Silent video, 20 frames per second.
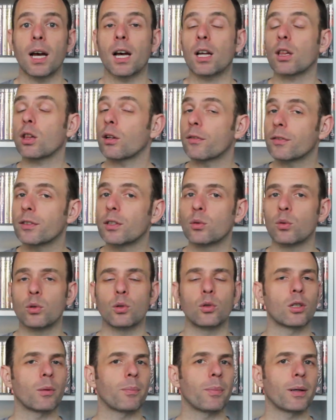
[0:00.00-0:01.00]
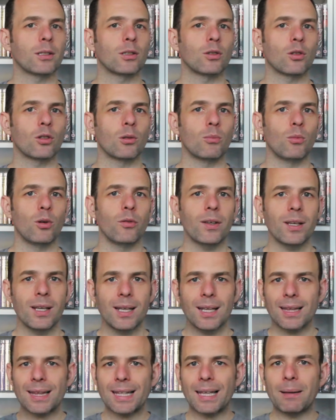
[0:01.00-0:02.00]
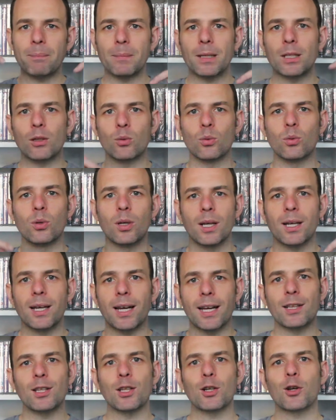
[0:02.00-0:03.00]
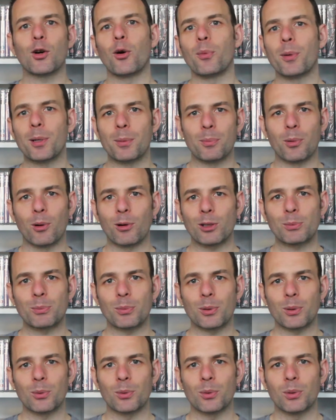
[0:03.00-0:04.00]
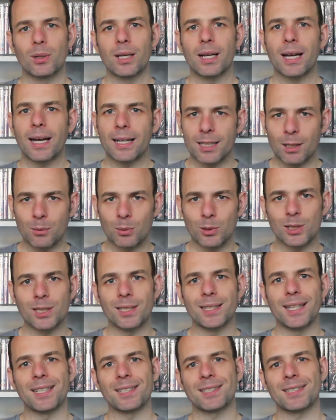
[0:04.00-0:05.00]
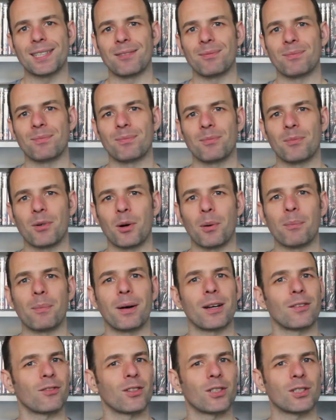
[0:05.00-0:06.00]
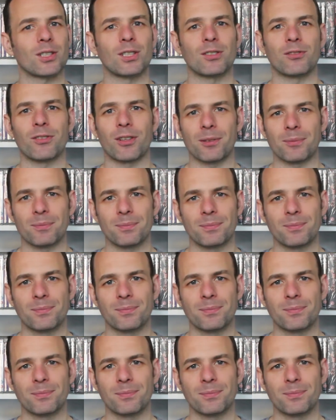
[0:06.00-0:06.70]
I'd love to know your opinion on the movie. Let me know in the comment box below, and I will see you next time on Man vs. Film.